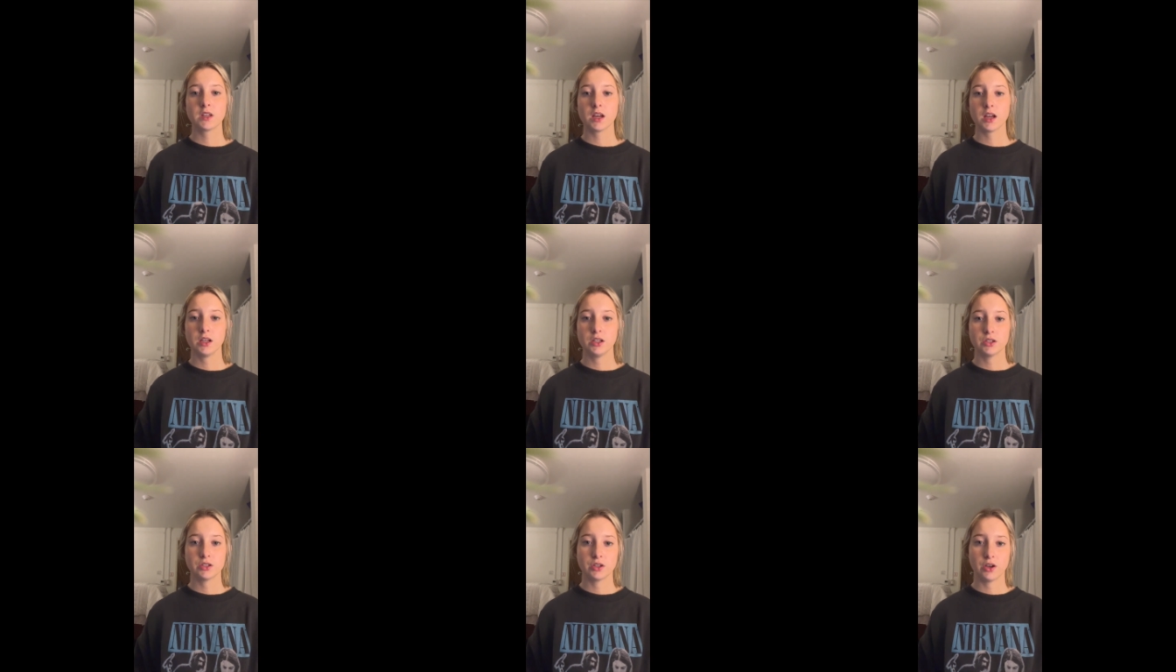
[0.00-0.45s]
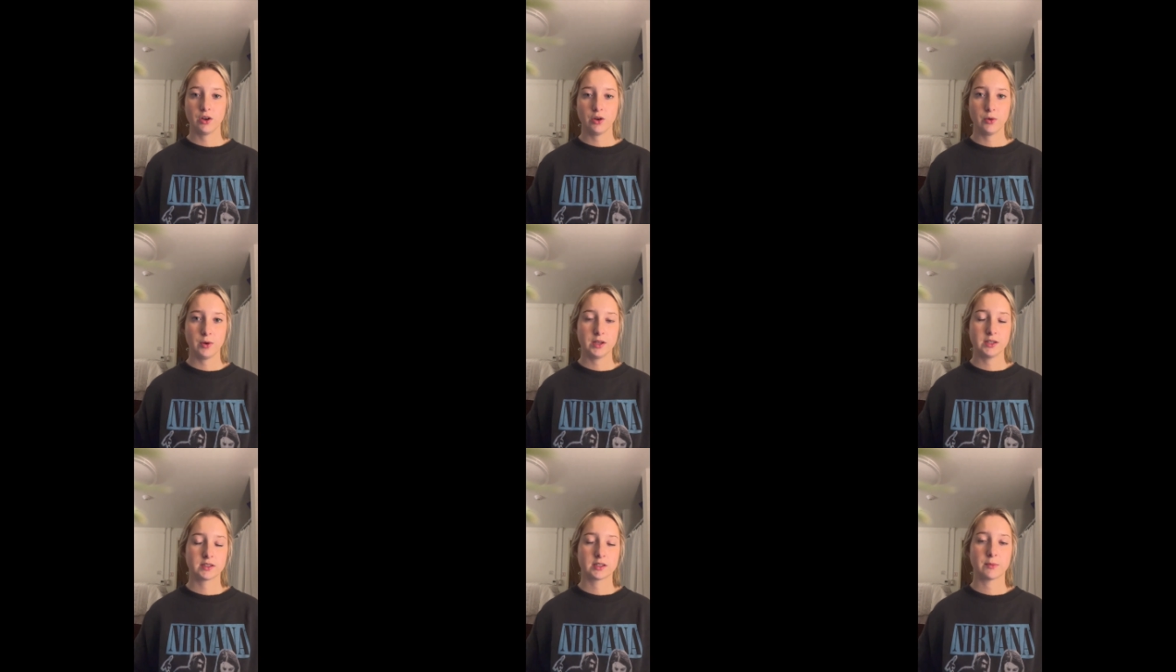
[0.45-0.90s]
So
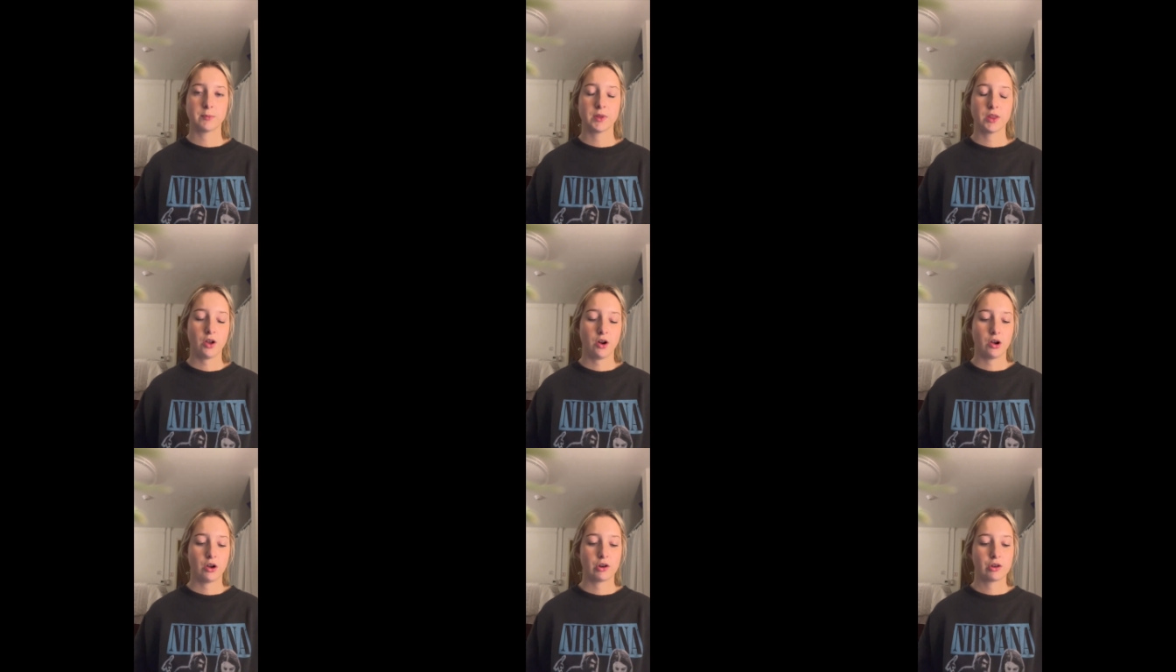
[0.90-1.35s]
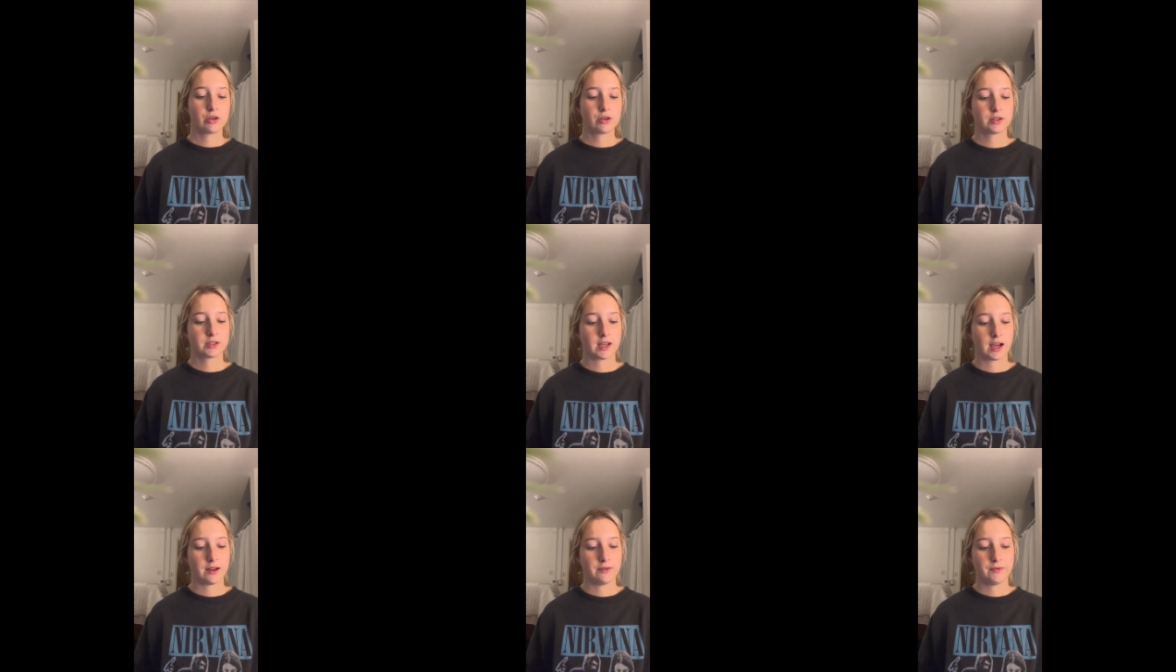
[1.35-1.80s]
in some of the
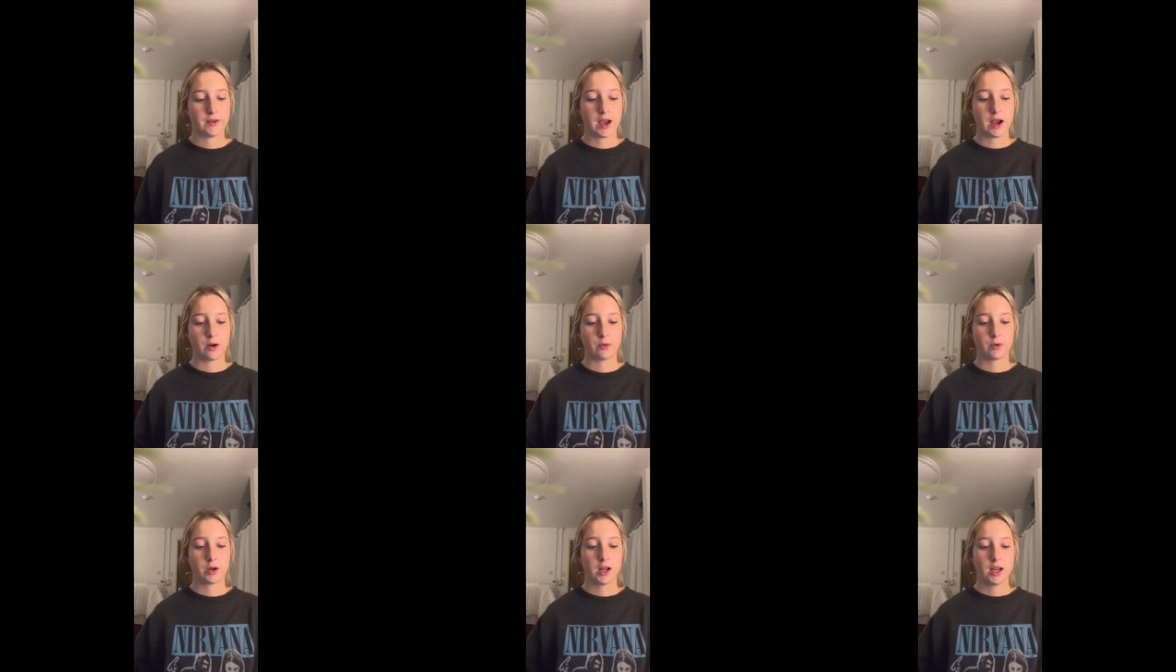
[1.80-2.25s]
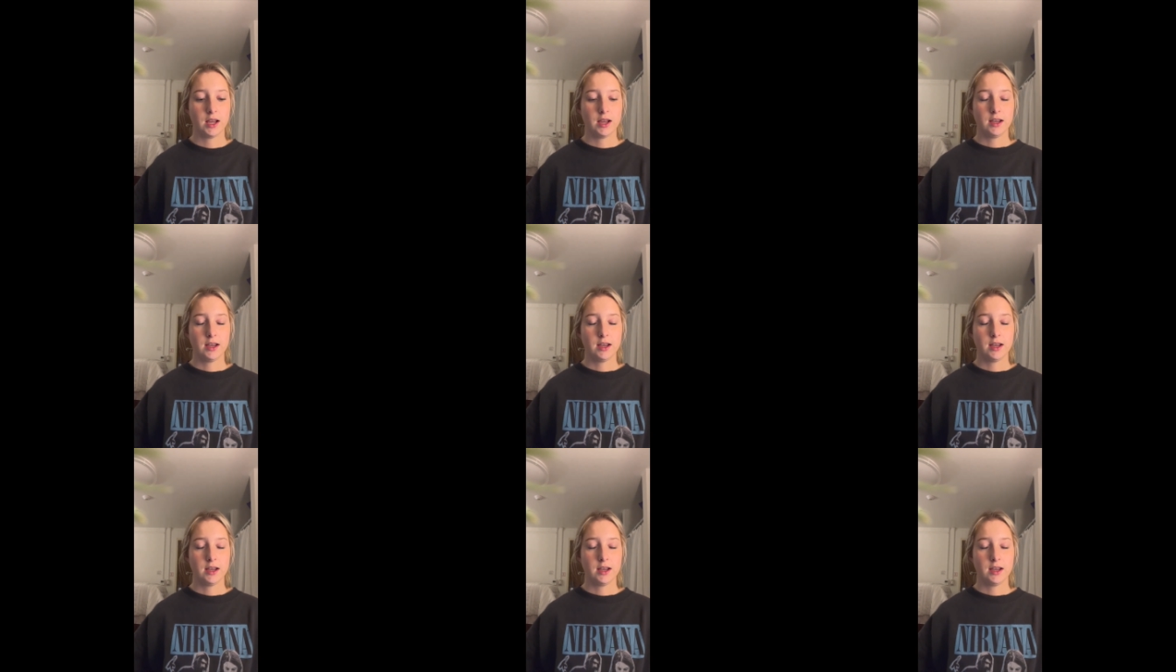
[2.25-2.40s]
articles I found